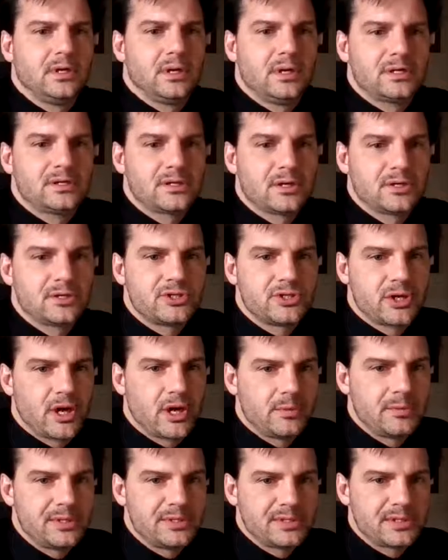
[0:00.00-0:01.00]
it's our
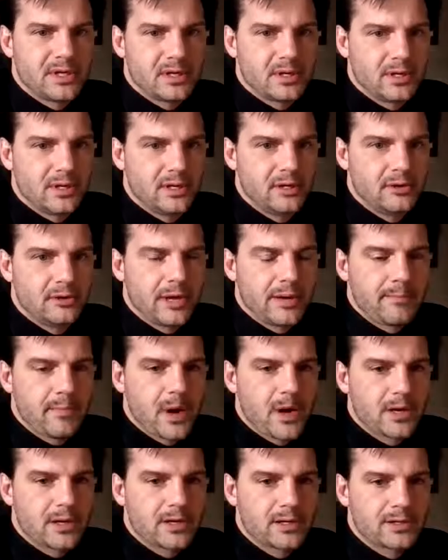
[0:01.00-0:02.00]
job as internet
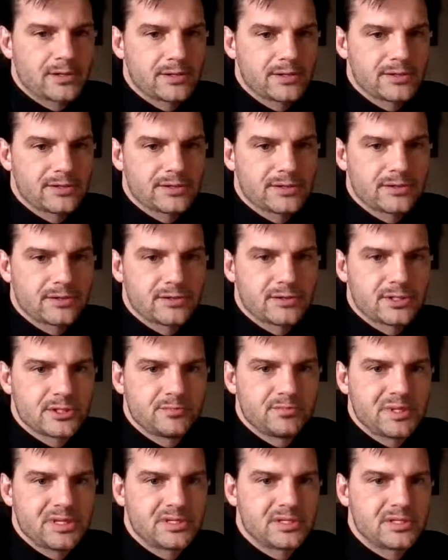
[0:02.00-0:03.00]
marketers or
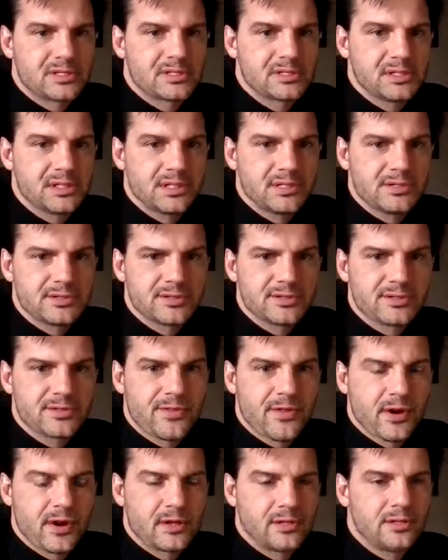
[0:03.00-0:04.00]
just business leaders,
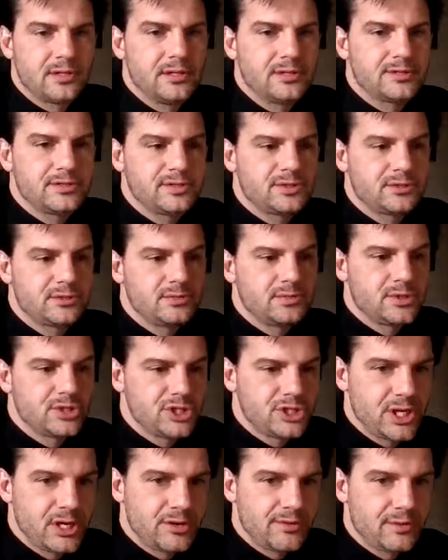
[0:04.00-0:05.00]
thought leaders, to
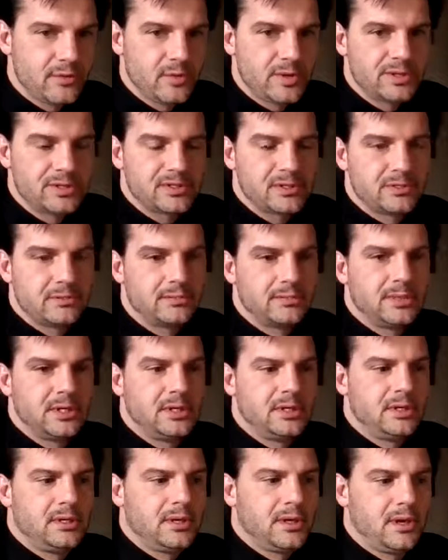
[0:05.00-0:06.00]
share the wisdom
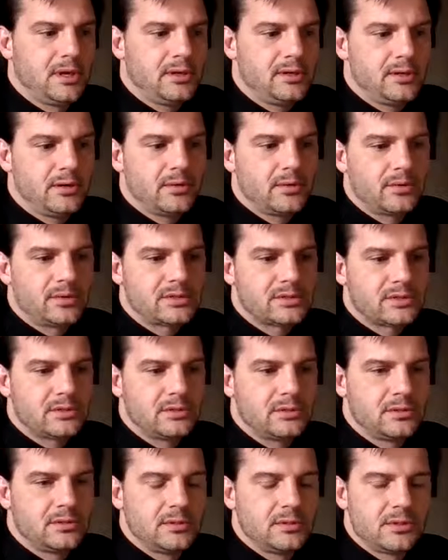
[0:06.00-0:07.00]
and don't,
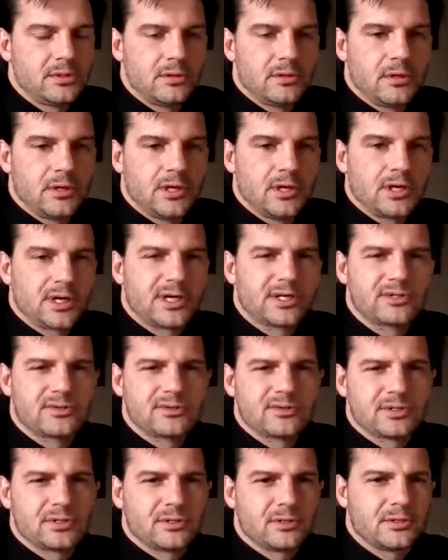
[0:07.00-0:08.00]
because
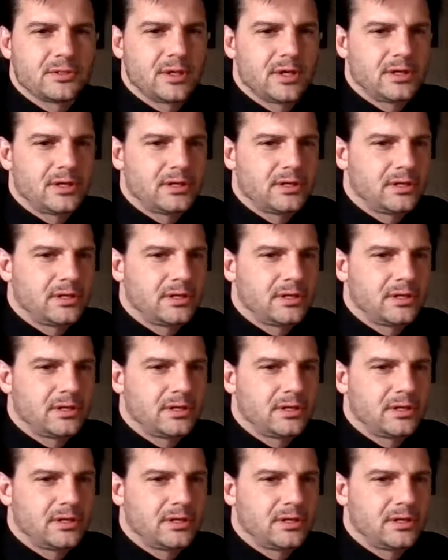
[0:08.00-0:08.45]
there's a